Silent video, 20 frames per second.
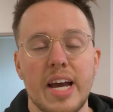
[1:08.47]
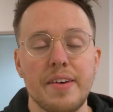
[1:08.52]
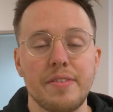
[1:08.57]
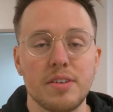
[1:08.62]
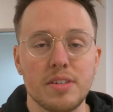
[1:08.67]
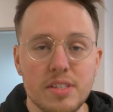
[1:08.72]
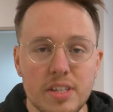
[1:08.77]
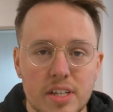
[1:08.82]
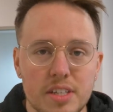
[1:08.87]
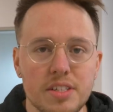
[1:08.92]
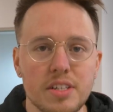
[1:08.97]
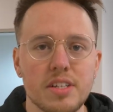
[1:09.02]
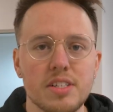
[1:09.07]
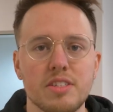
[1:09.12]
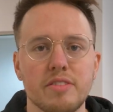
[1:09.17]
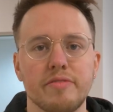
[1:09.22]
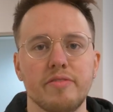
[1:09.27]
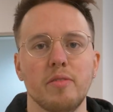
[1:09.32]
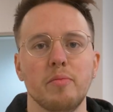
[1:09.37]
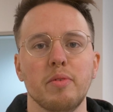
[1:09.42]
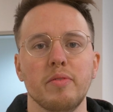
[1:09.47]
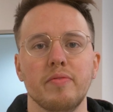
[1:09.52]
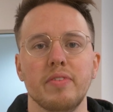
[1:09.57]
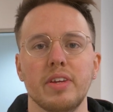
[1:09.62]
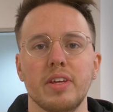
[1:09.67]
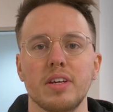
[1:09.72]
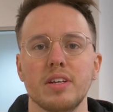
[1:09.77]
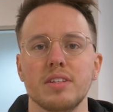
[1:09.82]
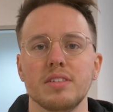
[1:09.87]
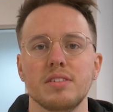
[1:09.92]
After six years of filming
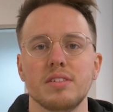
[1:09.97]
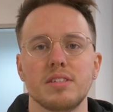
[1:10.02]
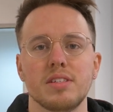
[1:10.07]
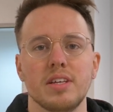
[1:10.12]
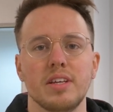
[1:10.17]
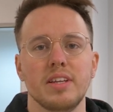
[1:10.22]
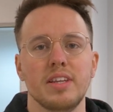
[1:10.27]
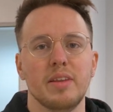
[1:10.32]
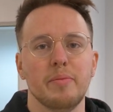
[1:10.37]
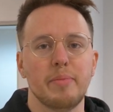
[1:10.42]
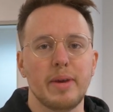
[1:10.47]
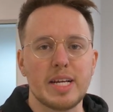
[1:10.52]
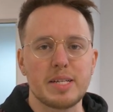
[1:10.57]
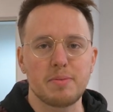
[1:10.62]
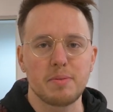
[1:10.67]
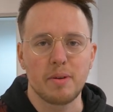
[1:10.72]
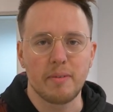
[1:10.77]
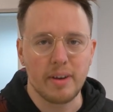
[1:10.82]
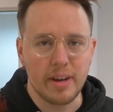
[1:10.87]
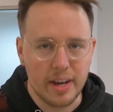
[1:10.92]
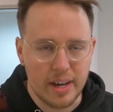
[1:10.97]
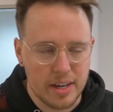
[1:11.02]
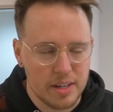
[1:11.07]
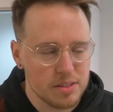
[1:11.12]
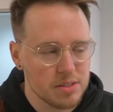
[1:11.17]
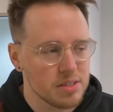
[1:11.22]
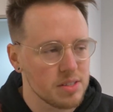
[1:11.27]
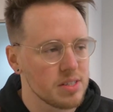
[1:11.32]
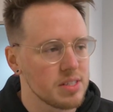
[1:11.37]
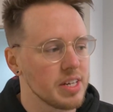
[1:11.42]
videos in the basement of my
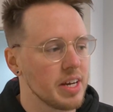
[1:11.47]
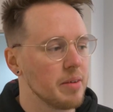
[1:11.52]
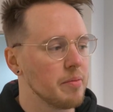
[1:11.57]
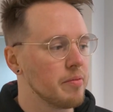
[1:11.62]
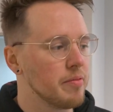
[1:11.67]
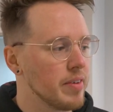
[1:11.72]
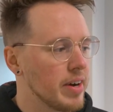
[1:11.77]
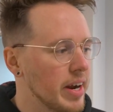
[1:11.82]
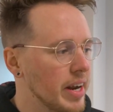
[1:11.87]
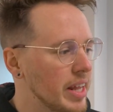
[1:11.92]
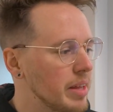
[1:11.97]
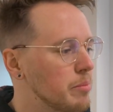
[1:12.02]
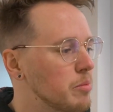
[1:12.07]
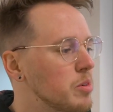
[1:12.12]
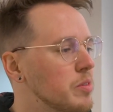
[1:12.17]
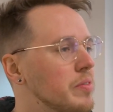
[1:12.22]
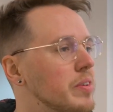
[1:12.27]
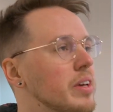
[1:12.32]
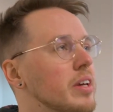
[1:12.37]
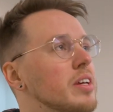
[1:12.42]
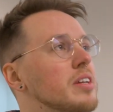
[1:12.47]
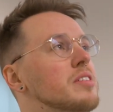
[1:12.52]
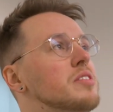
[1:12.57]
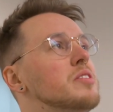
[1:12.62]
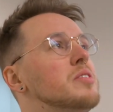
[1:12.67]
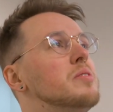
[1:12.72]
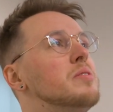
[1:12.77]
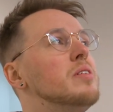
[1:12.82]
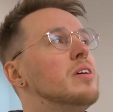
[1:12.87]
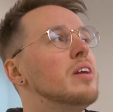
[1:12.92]
house, I'm finally moving
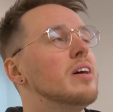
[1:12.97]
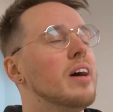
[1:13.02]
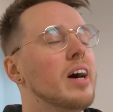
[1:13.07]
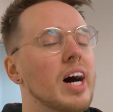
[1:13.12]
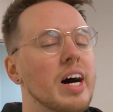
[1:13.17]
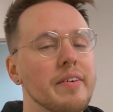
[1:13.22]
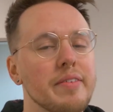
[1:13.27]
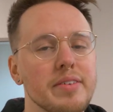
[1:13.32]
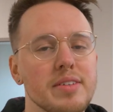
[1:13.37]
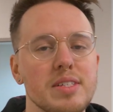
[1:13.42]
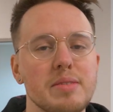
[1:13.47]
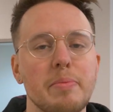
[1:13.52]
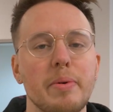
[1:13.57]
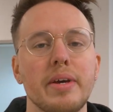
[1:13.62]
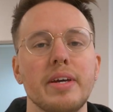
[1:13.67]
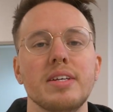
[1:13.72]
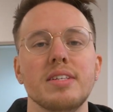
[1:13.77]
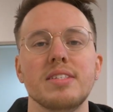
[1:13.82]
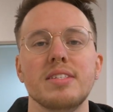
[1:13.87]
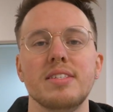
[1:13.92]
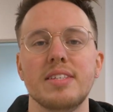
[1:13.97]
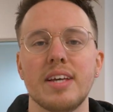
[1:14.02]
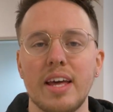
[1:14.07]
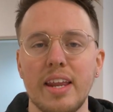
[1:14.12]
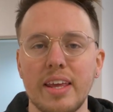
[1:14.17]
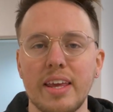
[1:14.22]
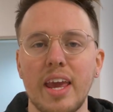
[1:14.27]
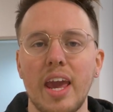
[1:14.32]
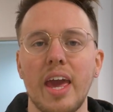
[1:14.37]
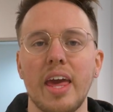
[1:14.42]
into an office space
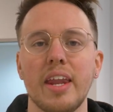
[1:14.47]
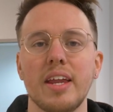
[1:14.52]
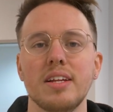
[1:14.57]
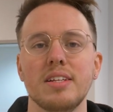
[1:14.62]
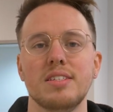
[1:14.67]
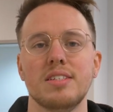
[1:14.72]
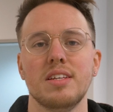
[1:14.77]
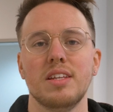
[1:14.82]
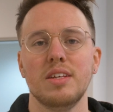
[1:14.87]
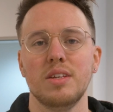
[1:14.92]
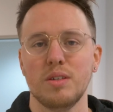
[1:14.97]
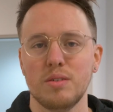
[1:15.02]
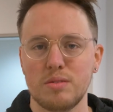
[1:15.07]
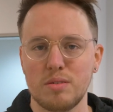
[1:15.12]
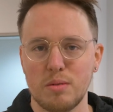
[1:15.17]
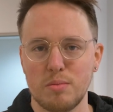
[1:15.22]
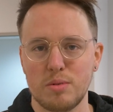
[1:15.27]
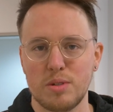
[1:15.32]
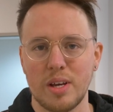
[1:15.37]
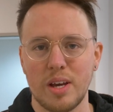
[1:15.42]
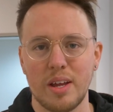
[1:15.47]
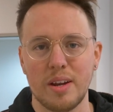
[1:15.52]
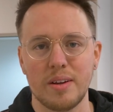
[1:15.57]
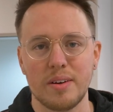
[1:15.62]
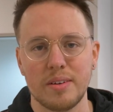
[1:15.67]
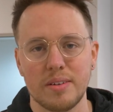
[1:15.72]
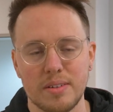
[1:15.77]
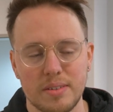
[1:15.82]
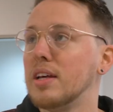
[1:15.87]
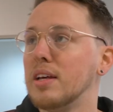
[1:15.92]
dedicated to the YouTube
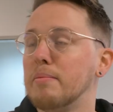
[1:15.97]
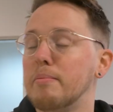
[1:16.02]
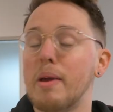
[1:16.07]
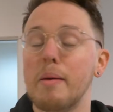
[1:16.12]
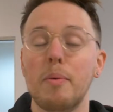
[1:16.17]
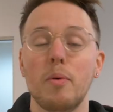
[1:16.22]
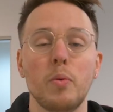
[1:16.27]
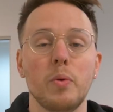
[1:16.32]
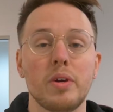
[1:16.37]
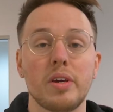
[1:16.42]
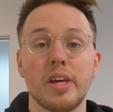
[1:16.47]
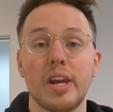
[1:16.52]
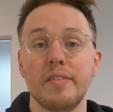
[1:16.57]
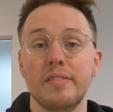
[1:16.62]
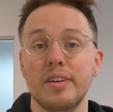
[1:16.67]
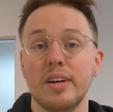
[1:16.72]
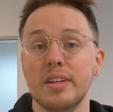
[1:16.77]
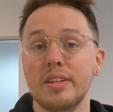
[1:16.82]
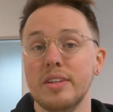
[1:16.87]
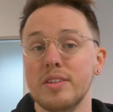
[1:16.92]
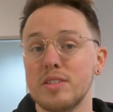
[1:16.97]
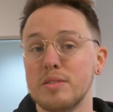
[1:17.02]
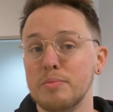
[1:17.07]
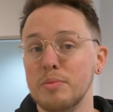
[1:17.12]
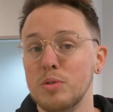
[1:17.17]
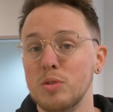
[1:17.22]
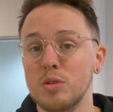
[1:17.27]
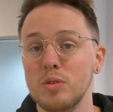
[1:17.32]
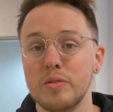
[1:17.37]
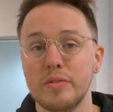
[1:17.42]
channel. Maybe we could have done this
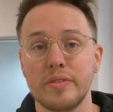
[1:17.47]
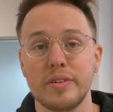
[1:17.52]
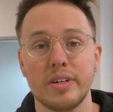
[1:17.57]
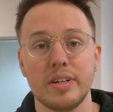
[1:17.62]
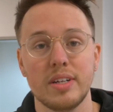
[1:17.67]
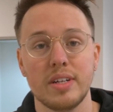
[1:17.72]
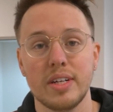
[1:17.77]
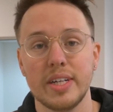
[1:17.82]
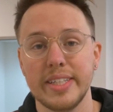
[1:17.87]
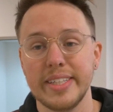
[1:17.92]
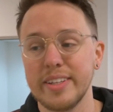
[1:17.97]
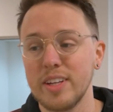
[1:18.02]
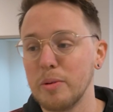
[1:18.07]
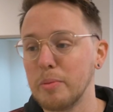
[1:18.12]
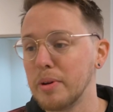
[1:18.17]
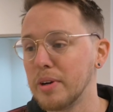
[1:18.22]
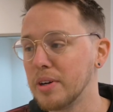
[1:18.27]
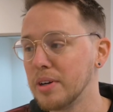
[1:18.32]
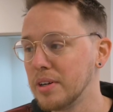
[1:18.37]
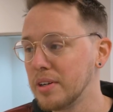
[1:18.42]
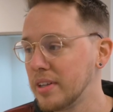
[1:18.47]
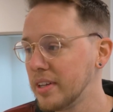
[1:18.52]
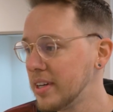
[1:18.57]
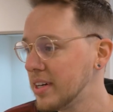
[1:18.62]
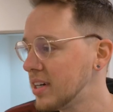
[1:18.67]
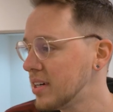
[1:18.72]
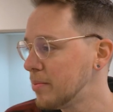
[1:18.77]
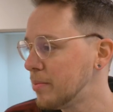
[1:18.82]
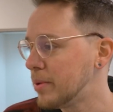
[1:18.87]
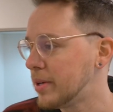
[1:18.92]
move a little bit
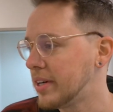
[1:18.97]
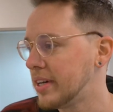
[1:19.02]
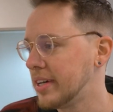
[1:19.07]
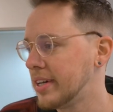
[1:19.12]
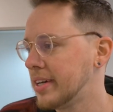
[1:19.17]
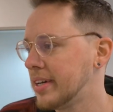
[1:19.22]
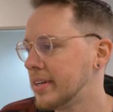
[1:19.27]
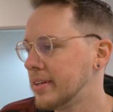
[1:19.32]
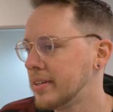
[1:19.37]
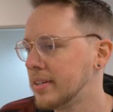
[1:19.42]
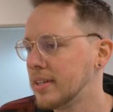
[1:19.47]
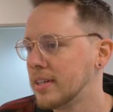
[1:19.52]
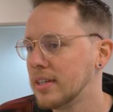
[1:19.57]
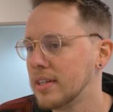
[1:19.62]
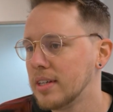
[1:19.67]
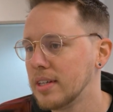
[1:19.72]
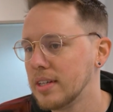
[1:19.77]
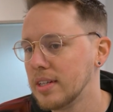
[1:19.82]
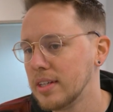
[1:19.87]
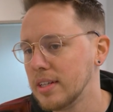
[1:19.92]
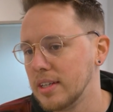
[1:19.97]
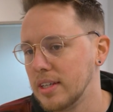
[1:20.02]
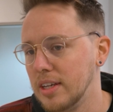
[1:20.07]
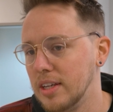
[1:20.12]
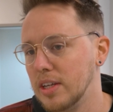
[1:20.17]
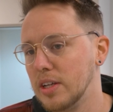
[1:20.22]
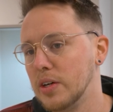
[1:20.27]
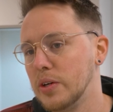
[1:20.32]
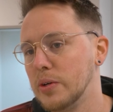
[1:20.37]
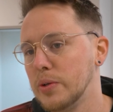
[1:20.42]
earlier, but
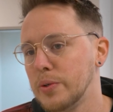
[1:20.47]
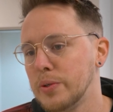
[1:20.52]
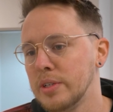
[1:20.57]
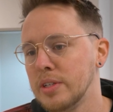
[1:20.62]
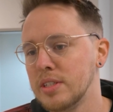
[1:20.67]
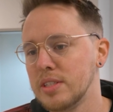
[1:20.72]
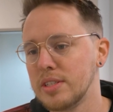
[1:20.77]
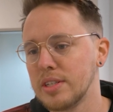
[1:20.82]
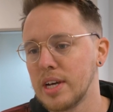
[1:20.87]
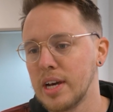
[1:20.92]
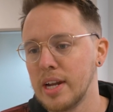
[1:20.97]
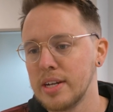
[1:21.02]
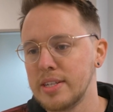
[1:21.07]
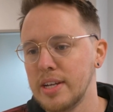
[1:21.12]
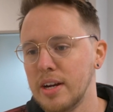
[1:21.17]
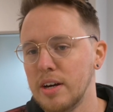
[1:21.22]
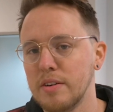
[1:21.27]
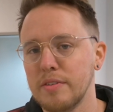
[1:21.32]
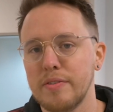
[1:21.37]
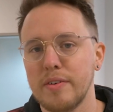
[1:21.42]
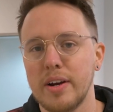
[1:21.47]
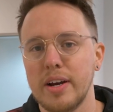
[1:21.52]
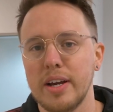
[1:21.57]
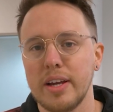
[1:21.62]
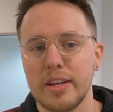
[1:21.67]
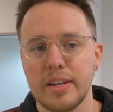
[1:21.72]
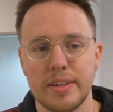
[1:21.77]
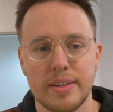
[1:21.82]
you know, it's kind of terrifying.